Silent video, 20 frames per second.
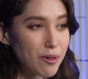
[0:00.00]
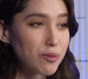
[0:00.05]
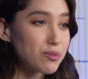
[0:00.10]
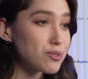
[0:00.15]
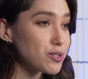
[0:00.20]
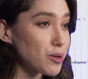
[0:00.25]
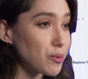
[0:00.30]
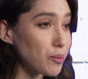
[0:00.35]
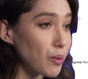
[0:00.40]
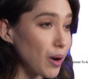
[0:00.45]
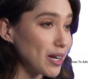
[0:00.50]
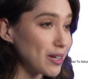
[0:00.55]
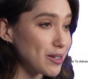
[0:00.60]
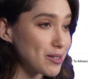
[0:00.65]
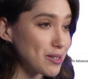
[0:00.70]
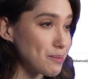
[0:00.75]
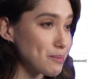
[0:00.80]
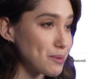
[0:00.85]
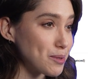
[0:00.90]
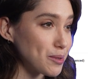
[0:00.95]
Also, why not
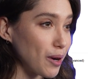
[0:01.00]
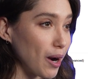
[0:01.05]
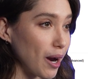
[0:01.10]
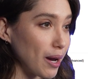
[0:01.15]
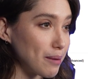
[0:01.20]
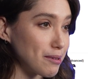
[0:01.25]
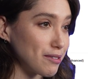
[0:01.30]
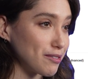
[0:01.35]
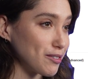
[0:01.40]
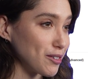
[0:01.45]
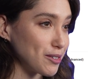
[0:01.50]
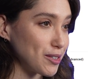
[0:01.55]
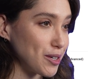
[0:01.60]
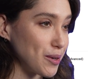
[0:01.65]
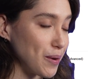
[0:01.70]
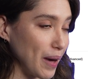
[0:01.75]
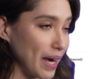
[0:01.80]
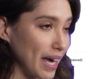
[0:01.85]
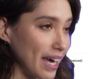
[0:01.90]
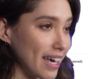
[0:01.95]
subscribe if you're
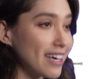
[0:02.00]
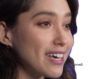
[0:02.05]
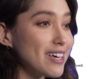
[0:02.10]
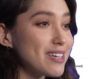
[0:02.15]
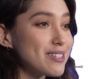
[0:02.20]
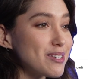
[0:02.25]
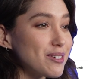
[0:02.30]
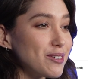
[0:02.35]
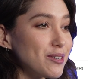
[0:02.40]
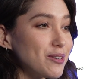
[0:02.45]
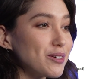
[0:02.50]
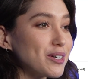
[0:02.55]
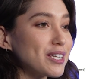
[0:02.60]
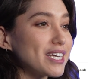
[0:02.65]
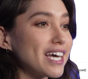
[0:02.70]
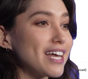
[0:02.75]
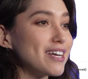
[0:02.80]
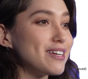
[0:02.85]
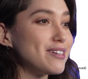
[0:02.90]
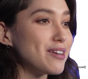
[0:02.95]
new here so you can
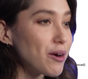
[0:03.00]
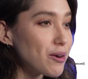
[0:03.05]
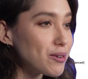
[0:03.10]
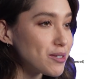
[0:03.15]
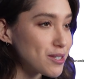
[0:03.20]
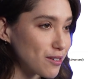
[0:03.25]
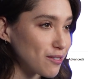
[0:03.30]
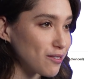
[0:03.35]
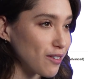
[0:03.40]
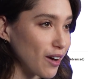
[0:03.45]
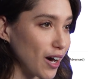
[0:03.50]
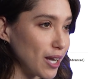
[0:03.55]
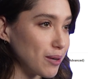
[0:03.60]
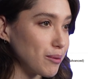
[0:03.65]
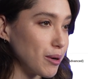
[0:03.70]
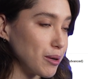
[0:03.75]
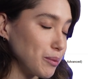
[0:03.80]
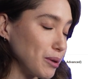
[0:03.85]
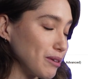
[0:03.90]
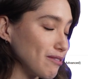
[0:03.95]
get notified
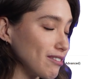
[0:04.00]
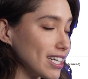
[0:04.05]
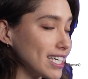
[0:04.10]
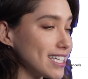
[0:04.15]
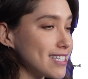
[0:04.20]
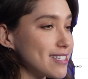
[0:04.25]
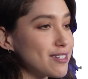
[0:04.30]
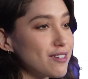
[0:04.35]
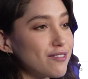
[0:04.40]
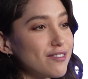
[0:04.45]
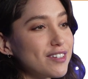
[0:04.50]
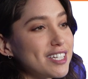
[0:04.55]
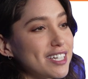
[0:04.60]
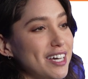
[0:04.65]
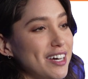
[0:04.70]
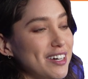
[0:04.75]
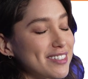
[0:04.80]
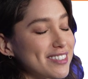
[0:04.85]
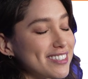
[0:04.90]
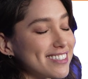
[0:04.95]
when we release new
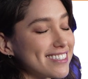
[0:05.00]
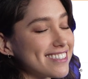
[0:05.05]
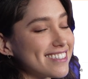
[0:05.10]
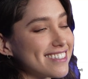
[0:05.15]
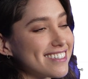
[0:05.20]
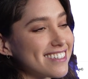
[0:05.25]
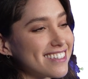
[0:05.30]
videos.